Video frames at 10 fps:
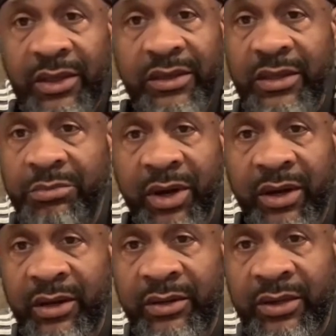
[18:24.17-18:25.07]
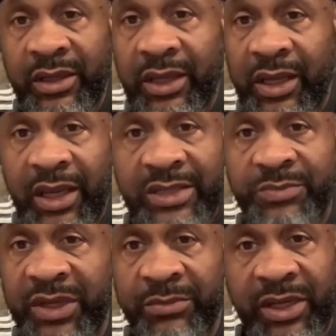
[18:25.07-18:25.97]
The burn has
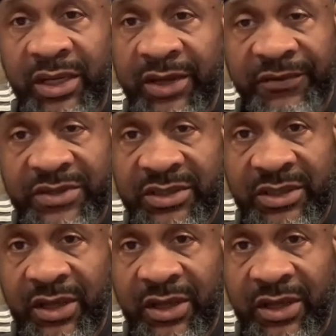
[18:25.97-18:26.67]
been magnificent